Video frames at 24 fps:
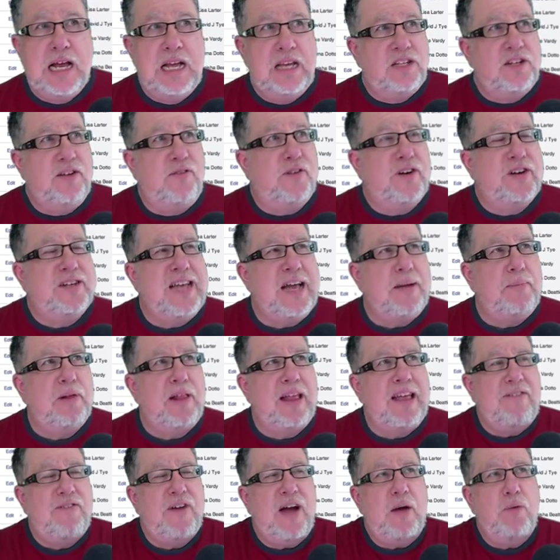See, for example,
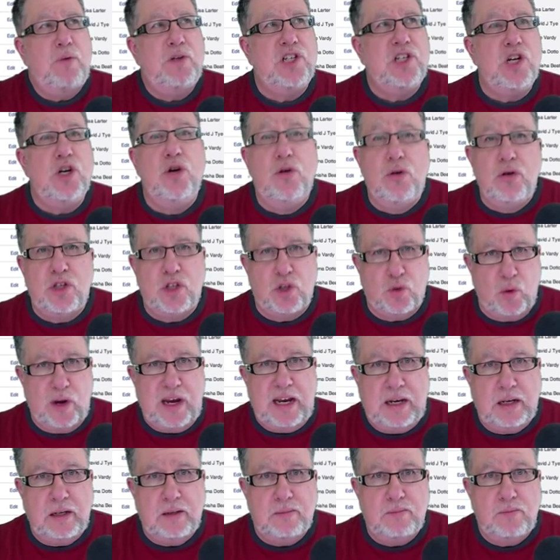if I was in
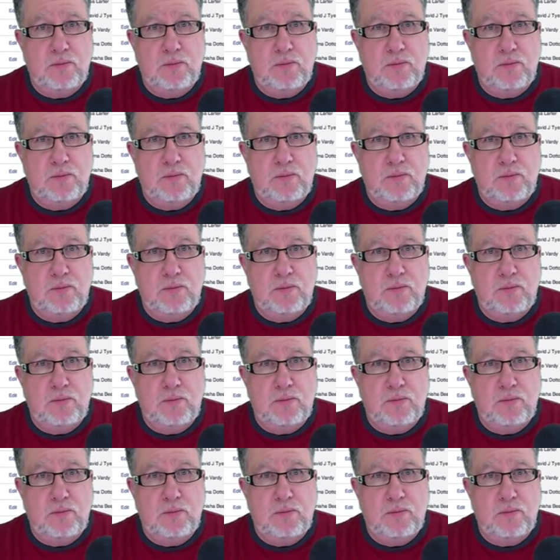Hootsuite,